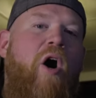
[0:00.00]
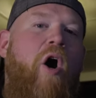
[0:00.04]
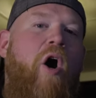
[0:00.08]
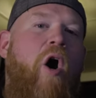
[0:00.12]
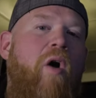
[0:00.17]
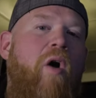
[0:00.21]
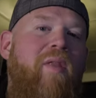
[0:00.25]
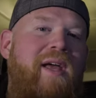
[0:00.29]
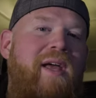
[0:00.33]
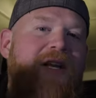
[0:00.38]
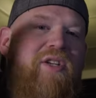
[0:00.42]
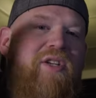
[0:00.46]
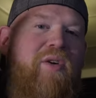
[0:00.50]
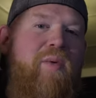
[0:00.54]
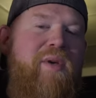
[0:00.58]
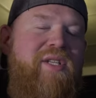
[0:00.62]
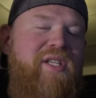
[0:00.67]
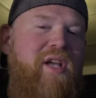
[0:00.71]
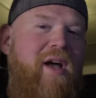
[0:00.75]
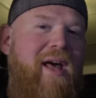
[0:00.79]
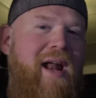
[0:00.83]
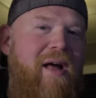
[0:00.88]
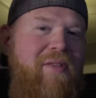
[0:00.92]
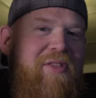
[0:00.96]
all they do
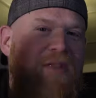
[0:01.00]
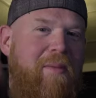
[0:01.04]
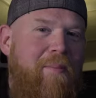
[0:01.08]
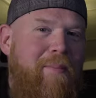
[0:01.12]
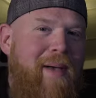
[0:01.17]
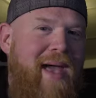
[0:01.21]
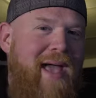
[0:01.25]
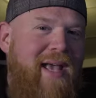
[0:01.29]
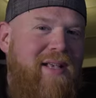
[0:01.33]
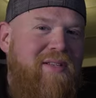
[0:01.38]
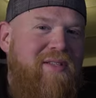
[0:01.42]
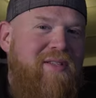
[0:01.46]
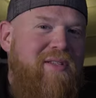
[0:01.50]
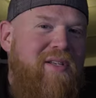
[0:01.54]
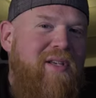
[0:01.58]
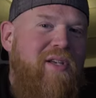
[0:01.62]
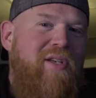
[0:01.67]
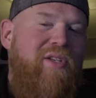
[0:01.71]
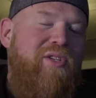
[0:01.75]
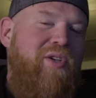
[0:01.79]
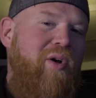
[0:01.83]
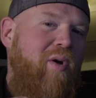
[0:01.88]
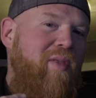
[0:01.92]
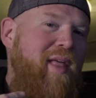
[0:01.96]
is cut out the bass
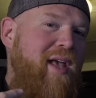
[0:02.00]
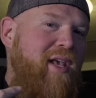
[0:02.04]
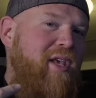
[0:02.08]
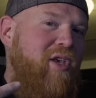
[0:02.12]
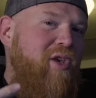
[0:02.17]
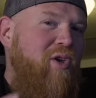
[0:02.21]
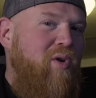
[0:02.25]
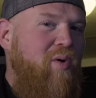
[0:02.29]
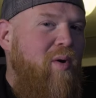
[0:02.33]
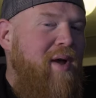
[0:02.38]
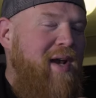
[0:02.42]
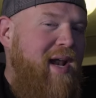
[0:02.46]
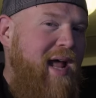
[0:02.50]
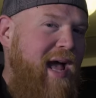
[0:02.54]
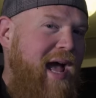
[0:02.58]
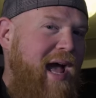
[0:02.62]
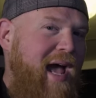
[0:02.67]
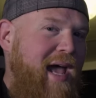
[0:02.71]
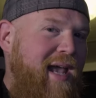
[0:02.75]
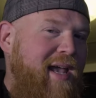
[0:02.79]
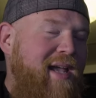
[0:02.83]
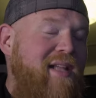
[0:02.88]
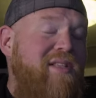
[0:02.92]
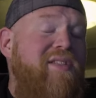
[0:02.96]
so that you and
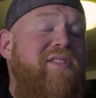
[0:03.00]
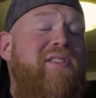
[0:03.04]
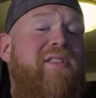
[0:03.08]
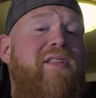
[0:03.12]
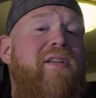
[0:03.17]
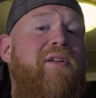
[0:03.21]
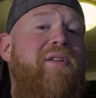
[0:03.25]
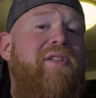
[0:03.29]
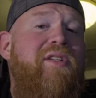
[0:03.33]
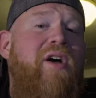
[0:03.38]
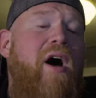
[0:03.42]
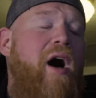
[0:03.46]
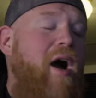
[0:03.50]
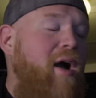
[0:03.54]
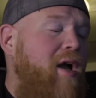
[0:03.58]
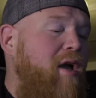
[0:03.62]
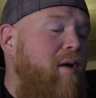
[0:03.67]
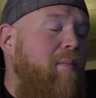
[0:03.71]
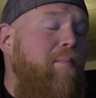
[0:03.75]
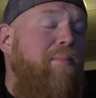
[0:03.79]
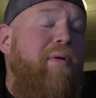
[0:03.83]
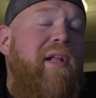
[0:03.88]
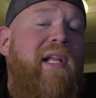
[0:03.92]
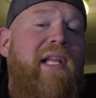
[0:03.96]
I can still talk
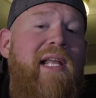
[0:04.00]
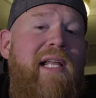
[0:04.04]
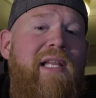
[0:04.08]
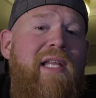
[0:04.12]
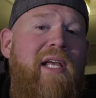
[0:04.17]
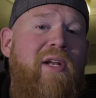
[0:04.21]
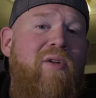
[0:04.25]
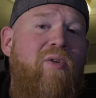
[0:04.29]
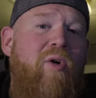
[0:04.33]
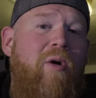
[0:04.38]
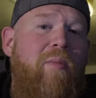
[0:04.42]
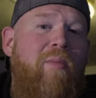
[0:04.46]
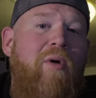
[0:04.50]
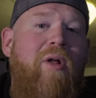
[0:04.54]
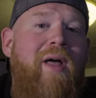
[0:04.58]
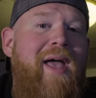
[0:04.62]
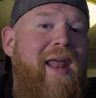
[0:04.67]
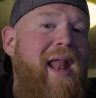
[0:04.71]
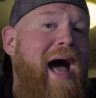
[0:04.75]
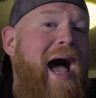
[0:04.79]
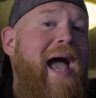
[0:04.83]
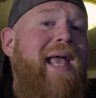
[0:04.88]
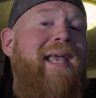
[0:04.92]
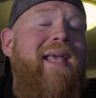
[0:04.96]
completely normal
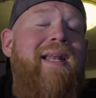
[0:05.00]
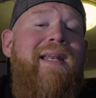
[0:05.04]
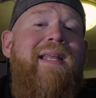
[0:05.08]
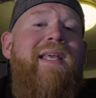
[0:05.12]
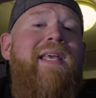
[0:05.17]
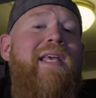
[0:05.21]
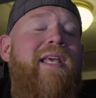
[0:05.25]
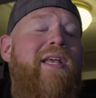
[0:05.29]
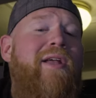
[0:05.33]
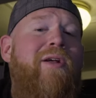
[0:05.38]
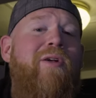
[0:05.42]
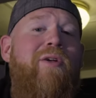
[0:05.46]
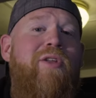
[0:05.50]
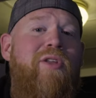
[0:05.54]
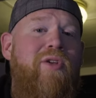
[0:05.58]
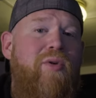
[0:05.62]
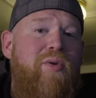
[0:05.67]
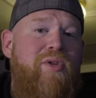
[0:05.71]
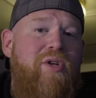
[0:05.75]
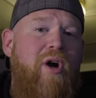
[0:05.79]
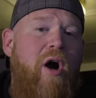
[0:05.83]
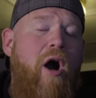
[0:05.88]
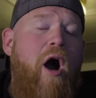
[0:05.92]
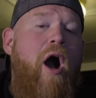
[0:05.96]
and I can hear
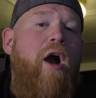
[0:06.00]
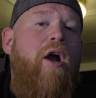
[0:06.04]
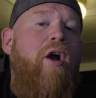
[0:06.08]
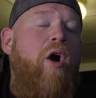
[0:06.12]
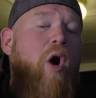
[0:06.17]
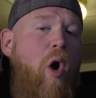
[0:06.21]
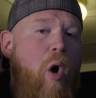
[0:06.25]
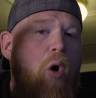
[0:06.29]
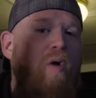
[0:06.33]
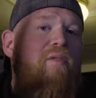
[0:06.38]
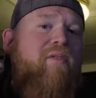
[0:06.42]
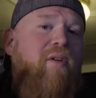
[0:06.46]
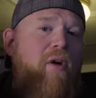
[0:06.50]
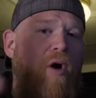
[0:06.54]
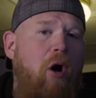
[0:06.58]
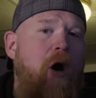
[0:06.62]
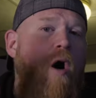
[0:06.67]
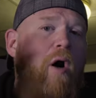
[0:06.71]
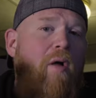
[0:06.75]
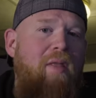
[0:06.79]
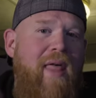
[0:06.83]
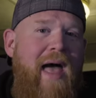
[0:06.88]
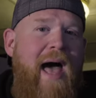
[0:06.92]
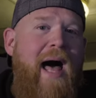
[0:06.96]
you talk over
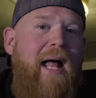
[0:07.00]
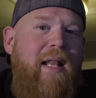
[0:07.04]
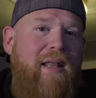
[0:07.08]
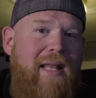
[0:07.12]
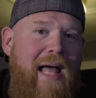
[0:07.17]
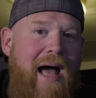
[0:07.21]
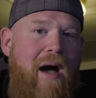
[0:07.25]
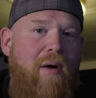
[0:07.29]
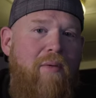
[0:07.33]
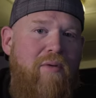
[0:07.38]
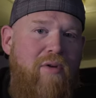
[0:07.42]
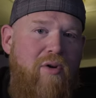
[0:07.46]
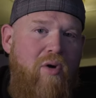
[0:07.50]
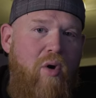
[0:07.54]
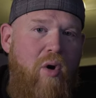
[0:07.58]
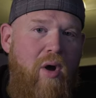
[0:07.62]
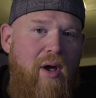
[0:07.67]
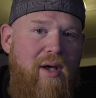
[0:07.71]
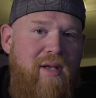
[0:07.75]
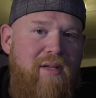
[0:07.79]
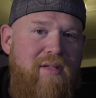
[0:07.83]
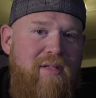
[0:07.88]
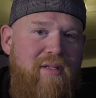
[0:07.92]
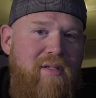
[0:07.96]
all that loud
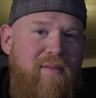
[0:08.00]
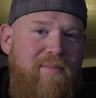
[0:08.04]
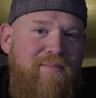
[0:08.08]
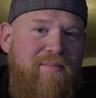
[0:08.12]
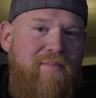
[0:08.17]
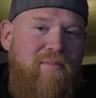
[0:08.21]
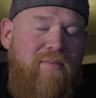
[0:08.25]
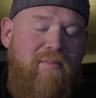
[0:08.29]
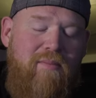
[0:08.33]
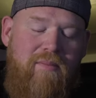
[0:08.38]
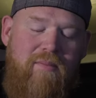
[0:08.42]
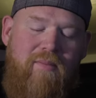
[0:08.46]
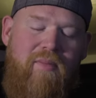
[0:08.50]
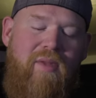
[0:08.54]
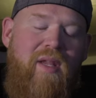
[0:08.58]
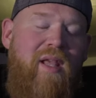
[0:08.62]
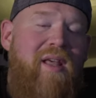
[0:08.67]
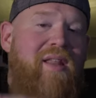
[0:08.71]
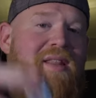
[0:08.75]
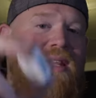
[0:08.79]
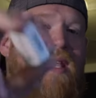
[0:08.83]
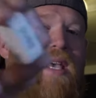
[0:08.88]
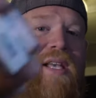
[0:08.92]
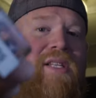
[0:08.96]
noise.
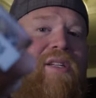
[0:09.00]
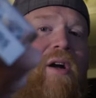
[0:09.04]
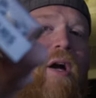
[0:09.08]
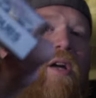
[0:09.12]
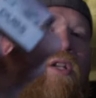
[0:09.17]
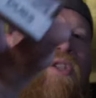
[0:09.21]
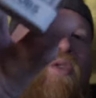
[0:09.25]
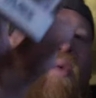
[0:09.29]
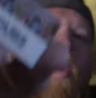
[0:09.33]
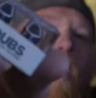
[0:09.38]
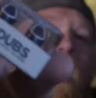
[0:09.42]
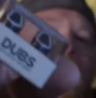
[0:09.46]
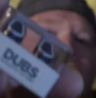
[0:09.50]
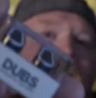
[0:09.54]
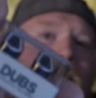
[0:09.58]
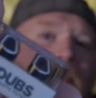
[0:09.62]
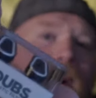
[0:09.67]
These are 20